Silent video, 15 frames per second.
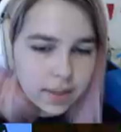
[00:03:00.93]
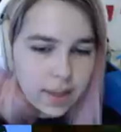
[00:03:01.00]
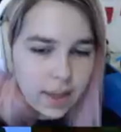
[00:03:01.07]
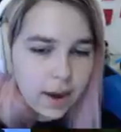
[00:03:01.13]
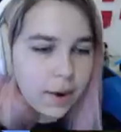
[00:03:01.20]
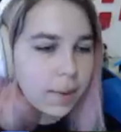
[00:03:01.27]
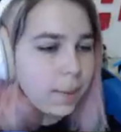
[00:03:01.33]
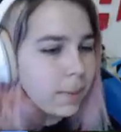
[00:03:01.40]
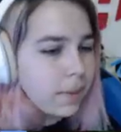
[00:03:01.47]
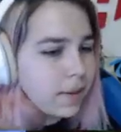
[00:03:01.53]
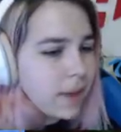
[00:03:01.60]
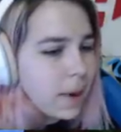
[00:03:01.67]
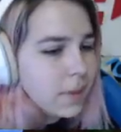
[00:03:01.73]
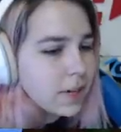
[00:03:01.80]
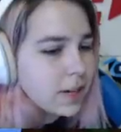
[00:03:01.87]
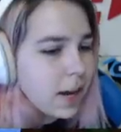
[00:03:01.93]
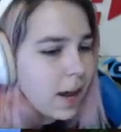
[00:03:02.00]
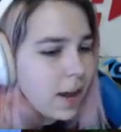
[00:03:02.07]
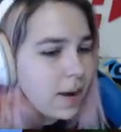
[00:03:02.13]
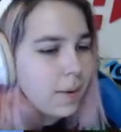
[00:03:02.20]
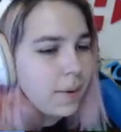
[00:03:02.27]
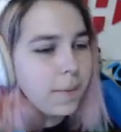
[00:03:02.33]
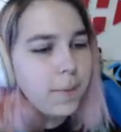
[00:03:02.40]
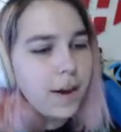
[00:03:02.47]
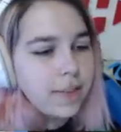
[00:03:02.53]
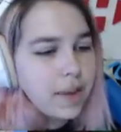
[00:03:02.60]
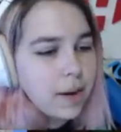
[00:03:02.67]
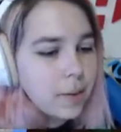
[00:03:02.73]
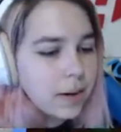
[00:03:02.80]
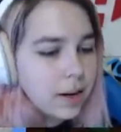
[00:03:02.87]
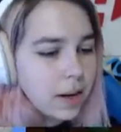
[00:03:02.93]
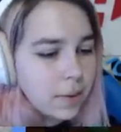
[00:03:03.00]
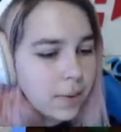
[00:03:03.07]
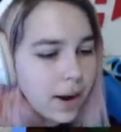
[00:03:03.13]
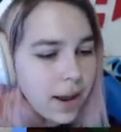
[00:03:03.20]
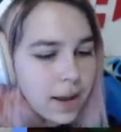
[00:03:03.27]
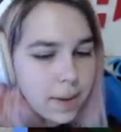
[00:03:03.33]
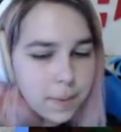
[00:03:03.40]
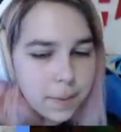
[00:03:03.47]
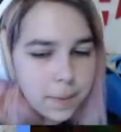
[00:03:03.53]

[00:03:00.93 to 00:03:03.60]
There. Now we're good. I think we're good, right?